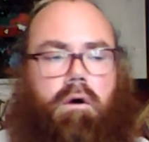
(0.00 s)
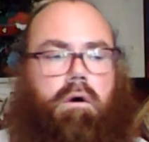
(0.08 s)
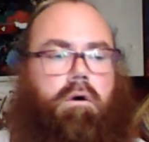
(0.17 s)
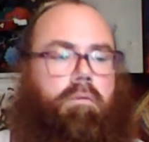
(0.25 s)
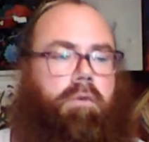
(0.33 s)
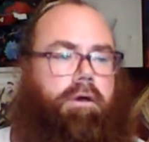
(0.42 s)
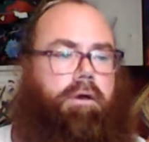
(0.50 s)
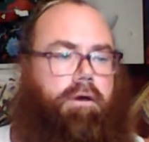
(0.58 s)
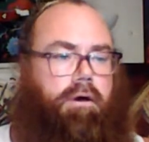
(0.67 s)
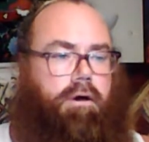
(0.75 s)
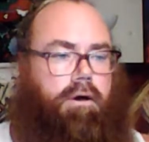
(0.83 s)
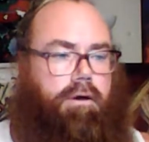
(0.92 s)
Oh my
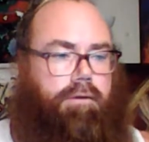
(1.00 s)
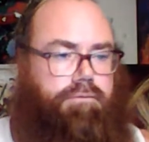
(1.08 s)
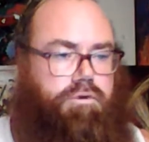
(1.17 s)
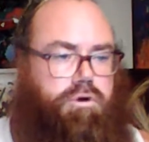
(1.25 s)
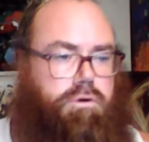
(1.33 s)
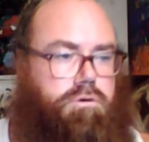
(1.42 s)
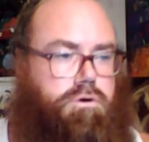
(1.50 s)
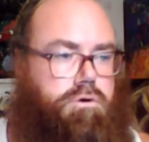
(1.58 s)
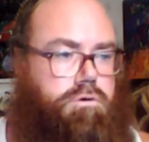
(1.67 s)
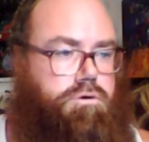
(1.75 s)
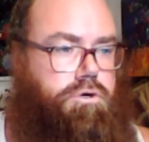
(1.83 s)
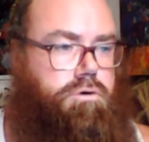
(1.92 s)
God. True,
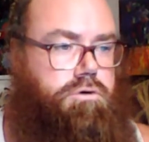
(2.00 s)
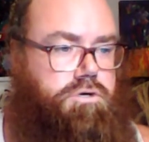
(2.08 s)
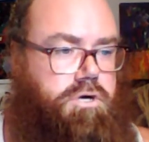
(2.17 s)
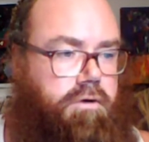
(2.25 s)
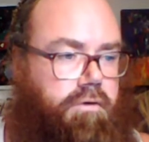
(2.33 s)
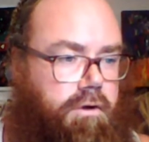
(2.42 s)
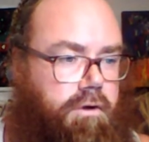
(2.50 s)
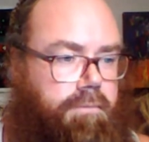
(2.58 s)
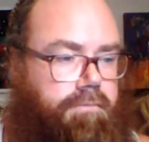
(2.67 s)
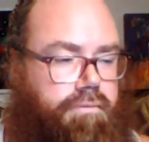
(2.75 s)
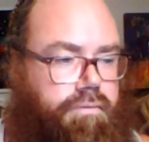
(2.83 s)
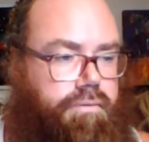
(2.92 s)
true, true,
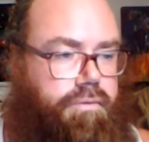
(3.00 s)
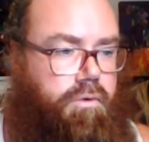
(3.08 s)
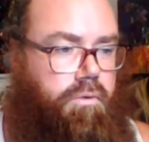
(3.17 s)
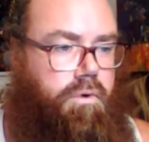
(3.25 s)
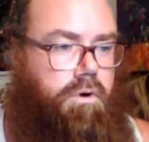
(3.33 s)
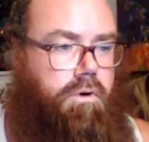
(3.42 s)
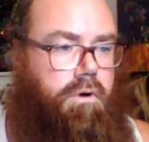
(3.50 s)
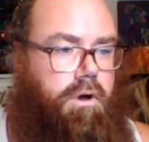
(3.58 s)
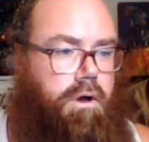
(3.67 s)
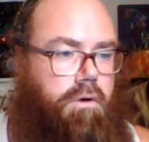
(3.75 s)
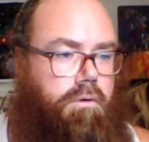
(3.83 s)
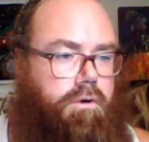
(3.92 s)
Jason. Well,
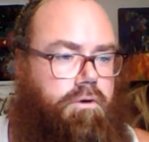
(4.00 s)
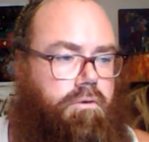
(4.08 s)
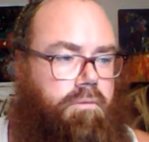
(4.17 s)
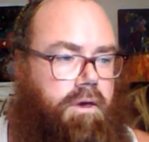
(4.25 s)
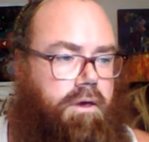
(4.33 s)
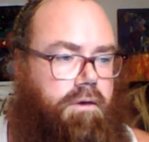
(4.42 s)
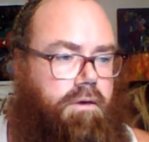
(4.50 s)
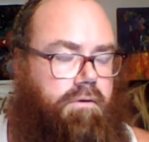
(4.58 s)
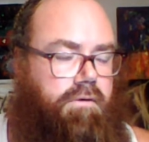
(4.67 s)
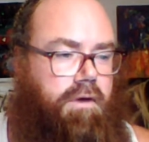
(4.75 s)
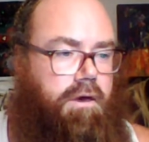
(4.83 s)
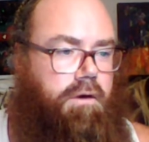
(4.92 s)
how are you making the
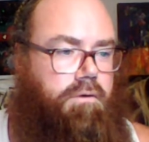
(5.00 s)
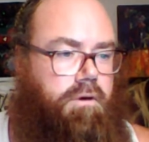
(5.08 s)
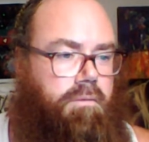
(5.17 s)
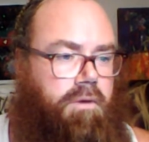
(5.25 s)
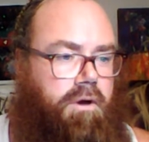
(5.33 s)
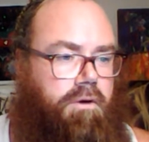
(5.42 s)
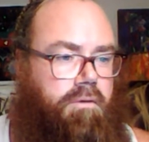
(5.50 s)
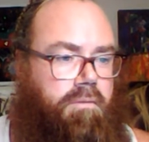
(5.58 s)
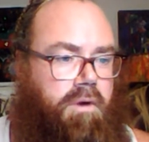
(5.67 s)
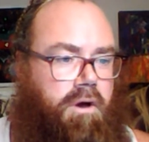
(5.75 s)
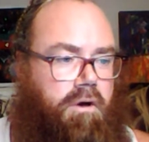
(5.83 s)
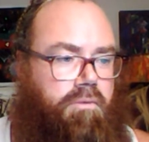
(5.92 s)
sound come out of your
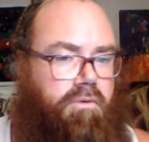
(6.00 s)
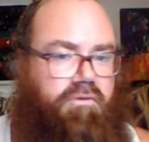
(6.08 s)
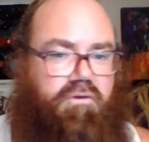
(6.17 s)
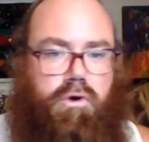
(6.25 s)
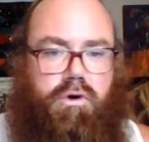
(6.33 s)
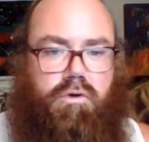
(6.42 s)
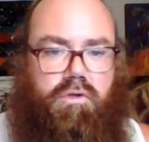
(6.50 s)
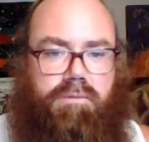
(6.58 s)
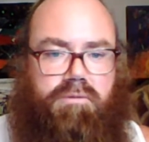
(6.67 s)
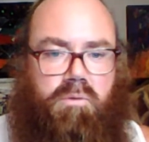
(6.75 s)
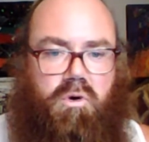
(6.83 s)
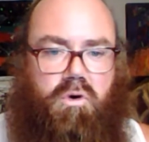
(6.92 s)
mouth before your
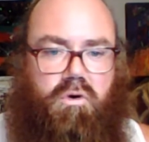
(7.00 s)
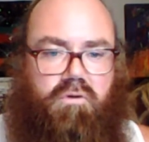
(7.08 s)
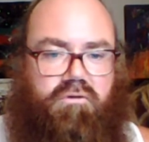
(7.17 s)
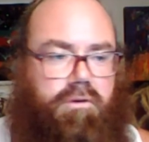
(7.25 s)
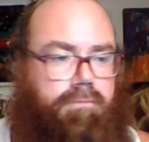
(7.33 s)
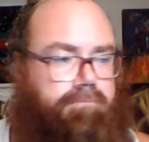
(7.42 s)
lips move?